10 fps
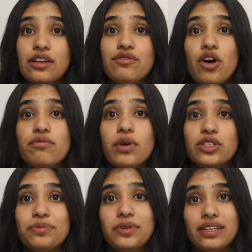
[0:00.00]
that involve
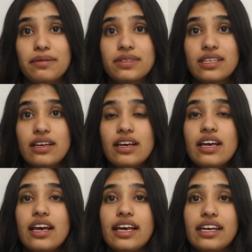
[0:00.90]
multiple limbs.
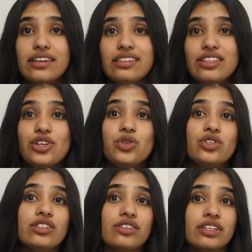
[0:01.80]
Here, the user
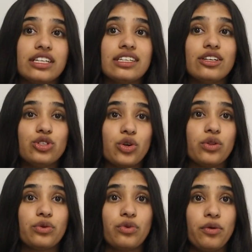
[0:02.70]
is learning to control
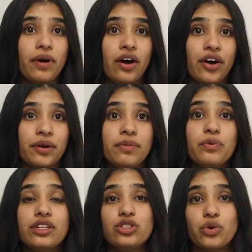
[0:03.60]
a robot arm
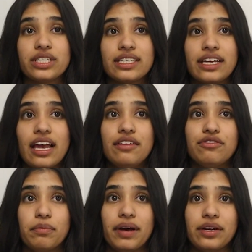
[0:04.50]
with a joystick and
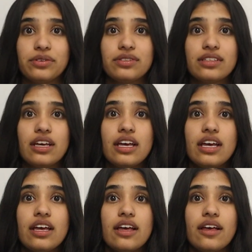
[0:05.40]
foot pedals.
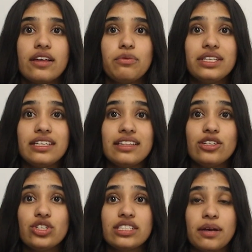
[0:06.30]
We see that
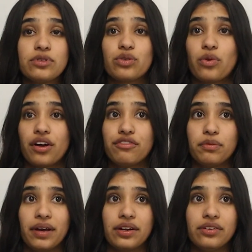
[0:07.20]
she steps on the wrong
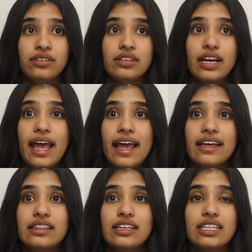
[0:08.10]
foot pedal, and the